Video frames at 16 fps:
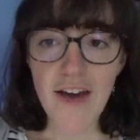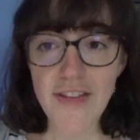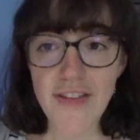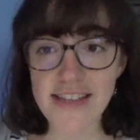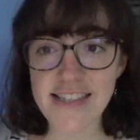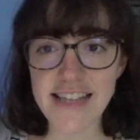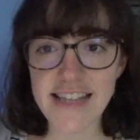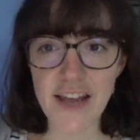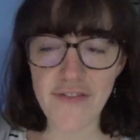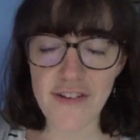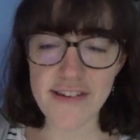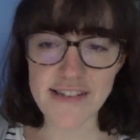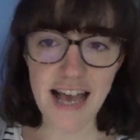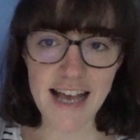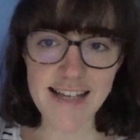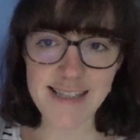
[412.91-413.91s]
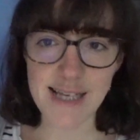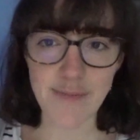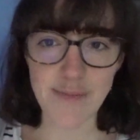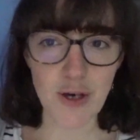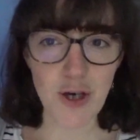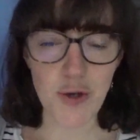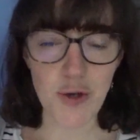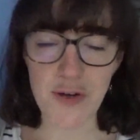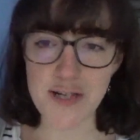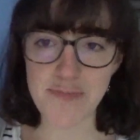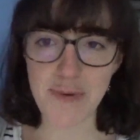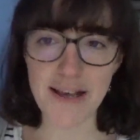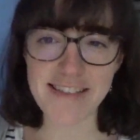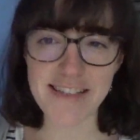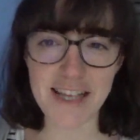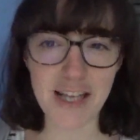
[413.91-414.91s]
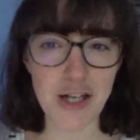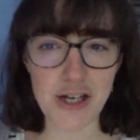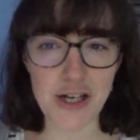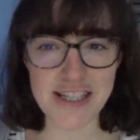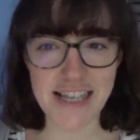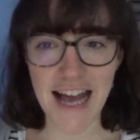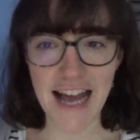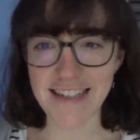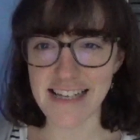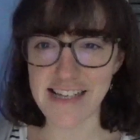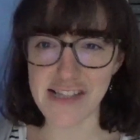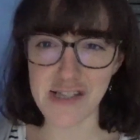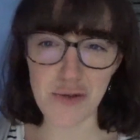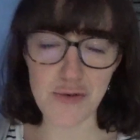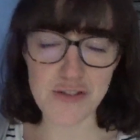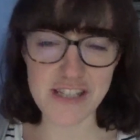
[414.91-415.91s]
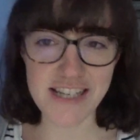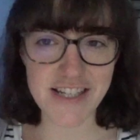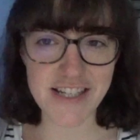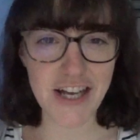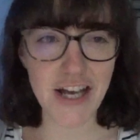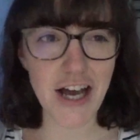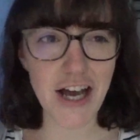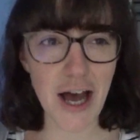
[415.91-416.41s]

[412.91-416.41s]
This is a fantastic book which basically looks at a school teacher